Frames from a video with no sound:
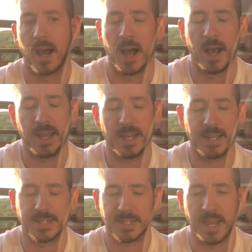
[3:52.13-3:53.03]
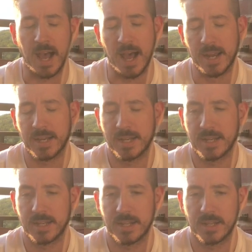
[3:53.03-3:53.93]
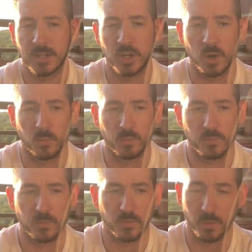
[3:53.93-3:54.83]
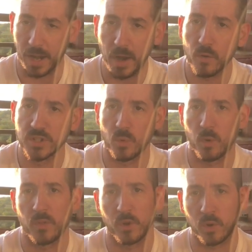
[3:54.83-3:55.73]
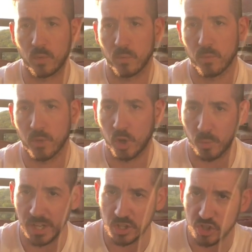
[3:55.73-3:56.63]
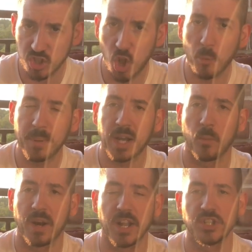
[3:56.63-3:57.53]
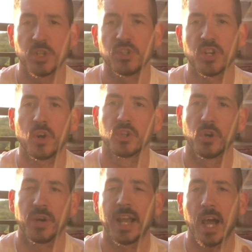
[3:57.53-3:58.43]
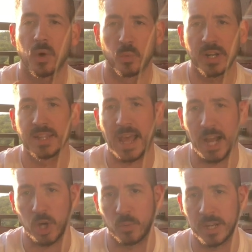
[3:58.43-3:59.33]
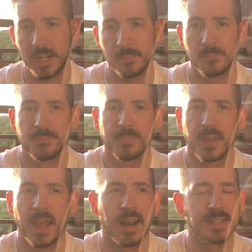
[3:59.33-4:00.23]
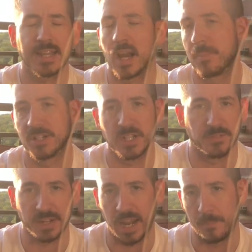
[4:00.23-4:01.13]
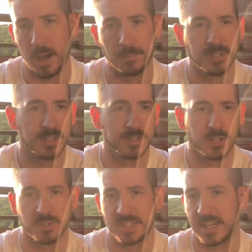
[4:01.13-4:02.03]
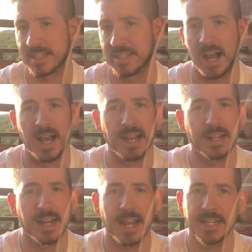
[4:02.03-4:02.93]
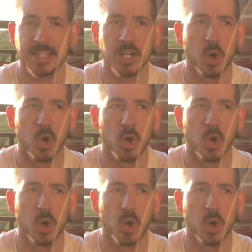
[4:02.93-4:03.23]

It's got, the arrows are where the green is sloping and whatnot, so you start learning how to read that green, and it's got a bunch of different game options, 6, 9, 18